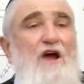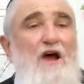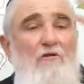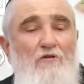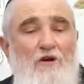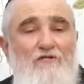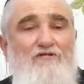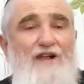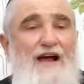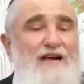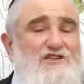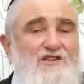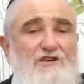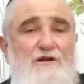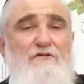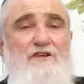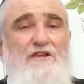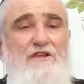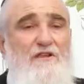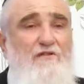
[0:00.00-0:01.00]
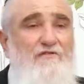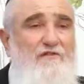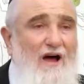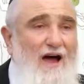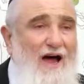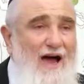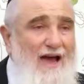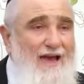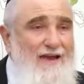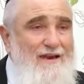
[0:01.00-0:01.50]
reflection of the
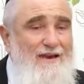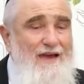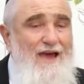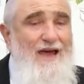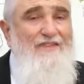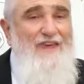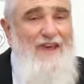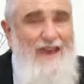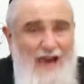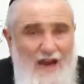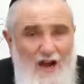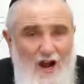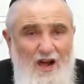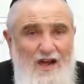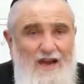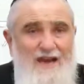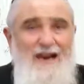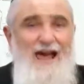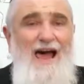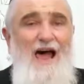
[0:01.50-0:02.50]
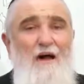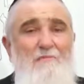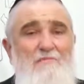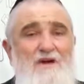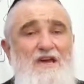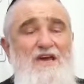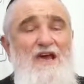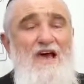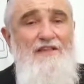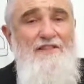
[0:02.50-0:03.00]
divine. That ain't a
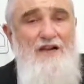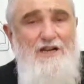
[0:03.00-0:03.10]
chinami.